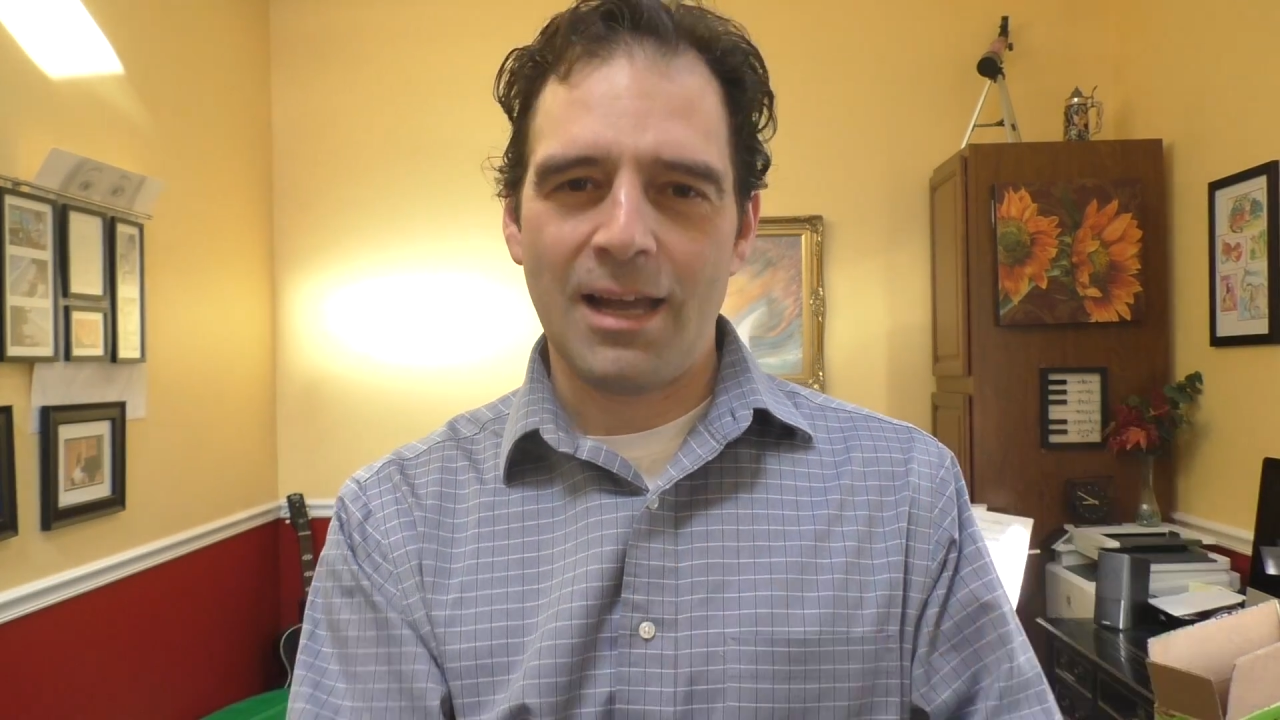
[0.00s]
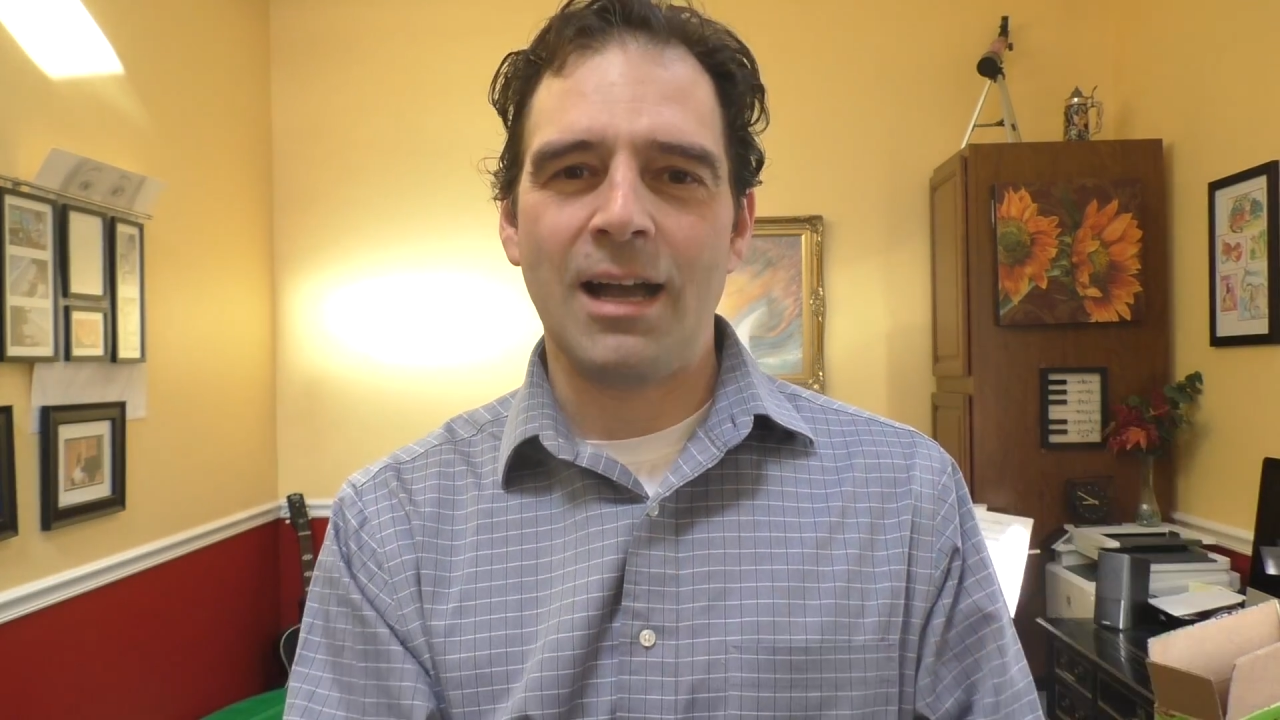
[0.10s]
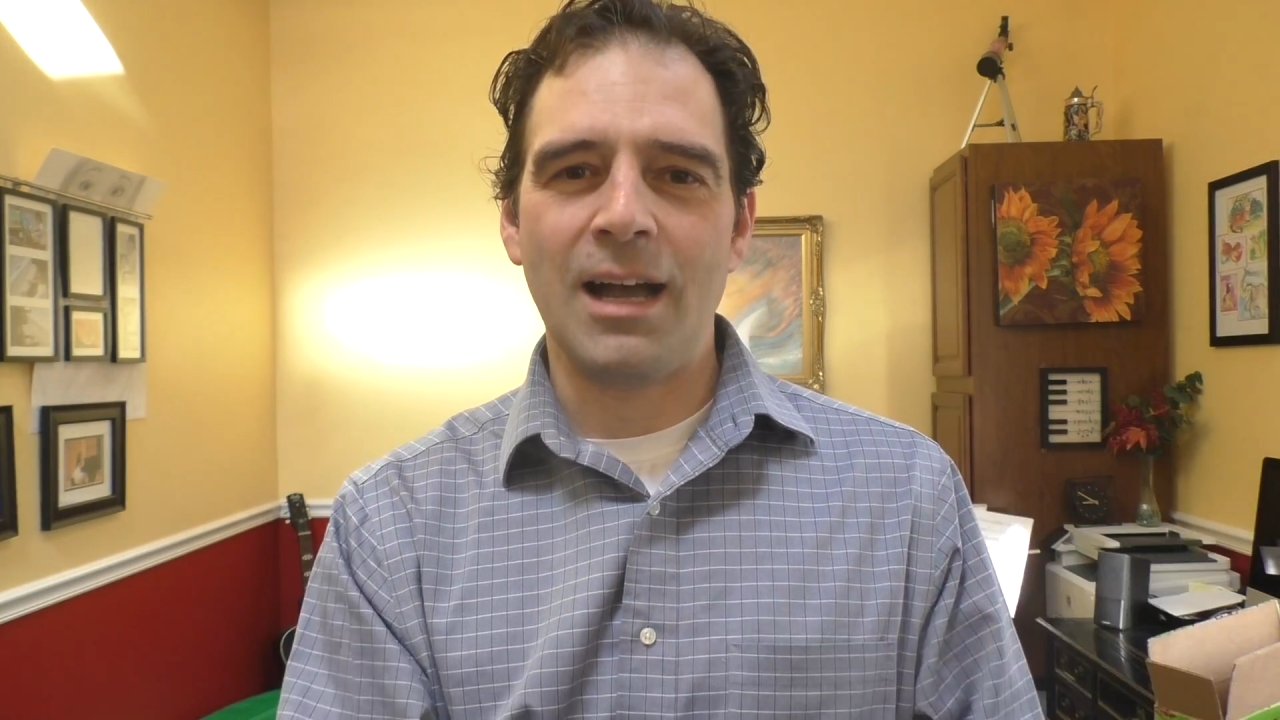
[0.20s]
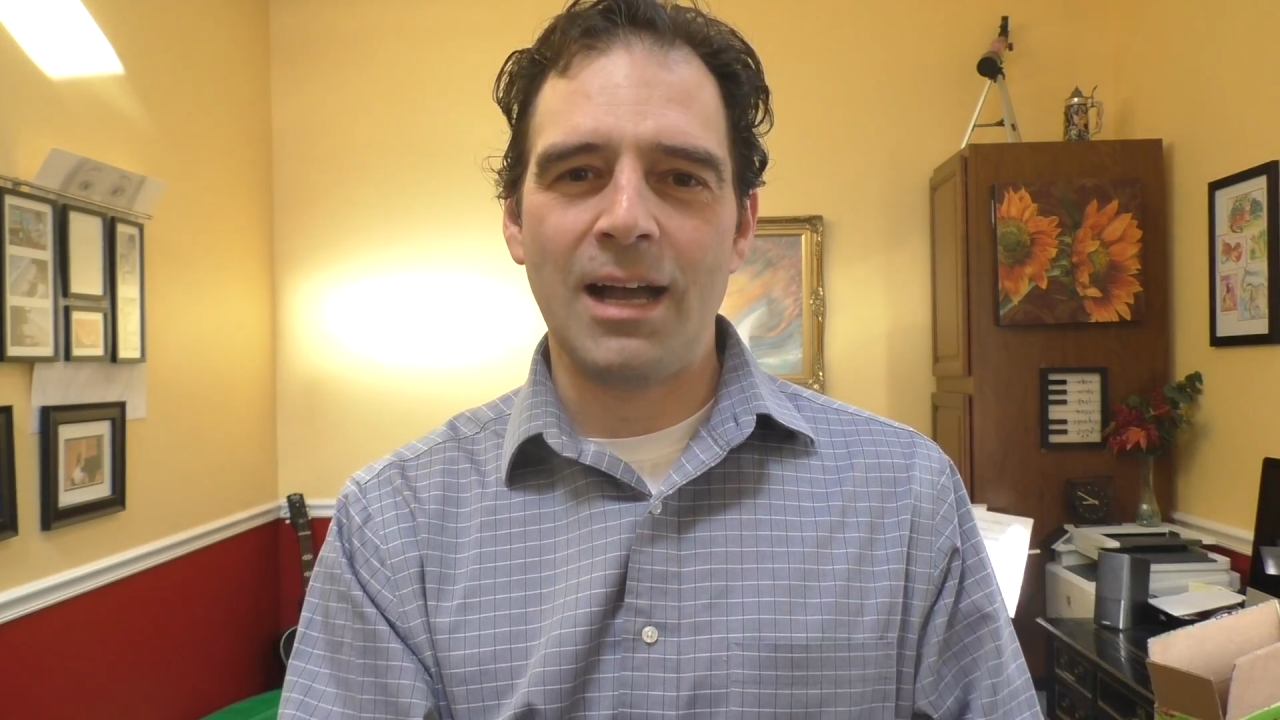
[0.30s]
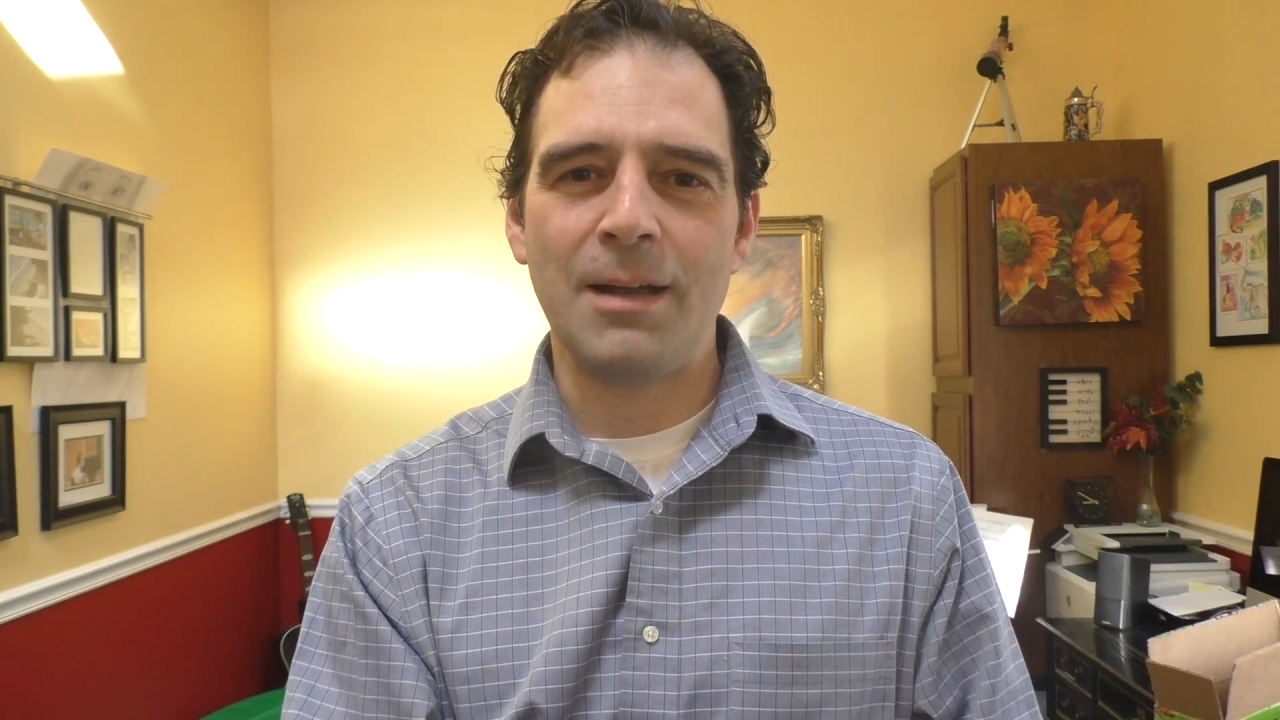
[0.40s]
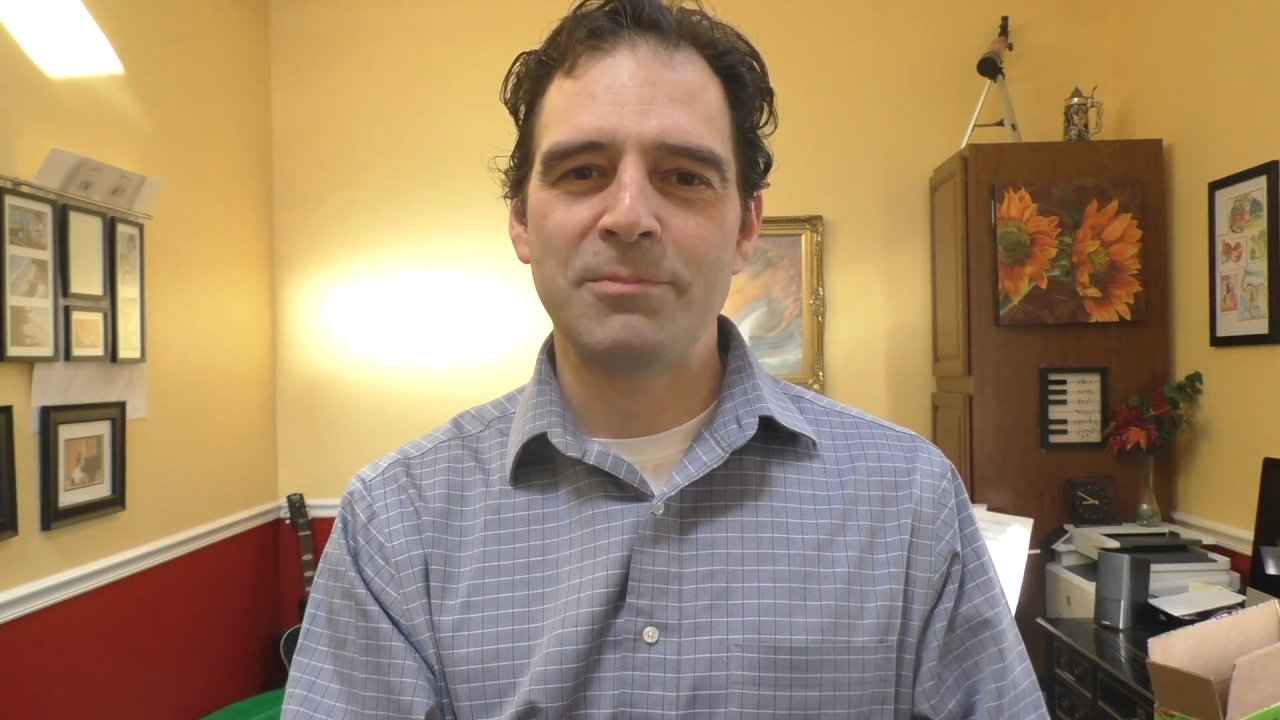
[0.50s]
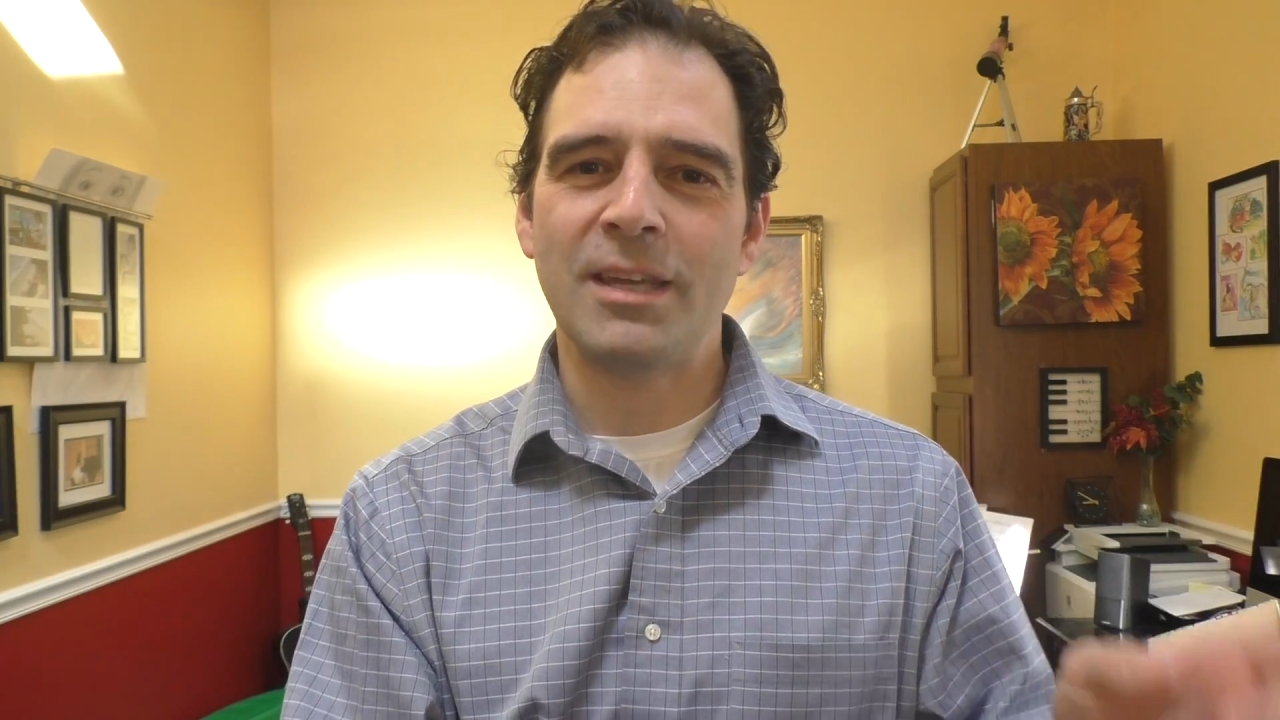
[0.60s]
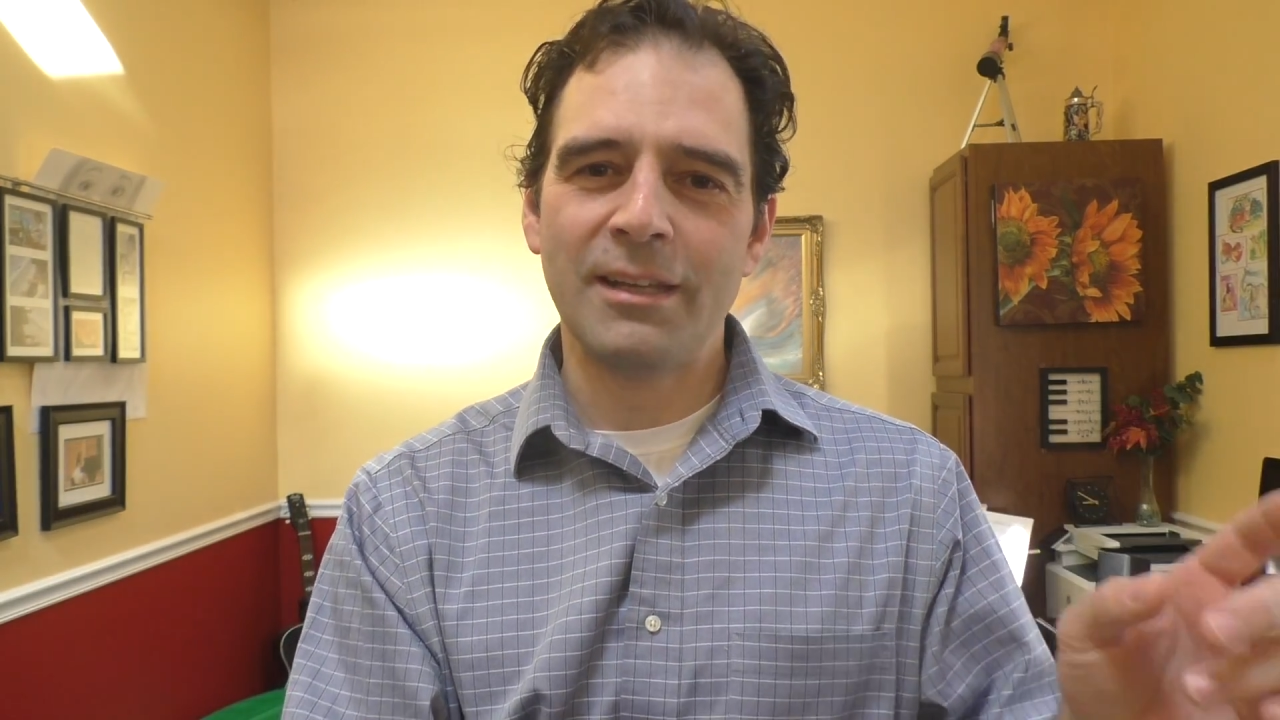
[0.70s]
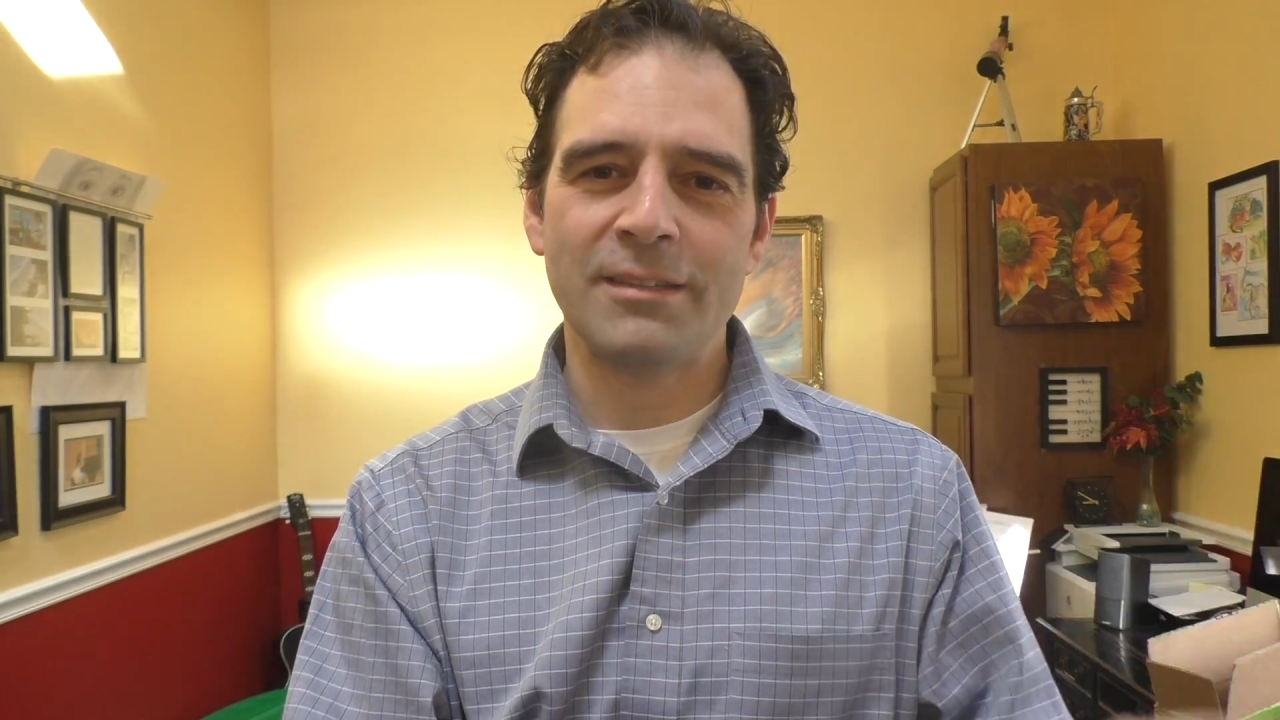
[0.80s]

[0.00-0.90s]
I'm sending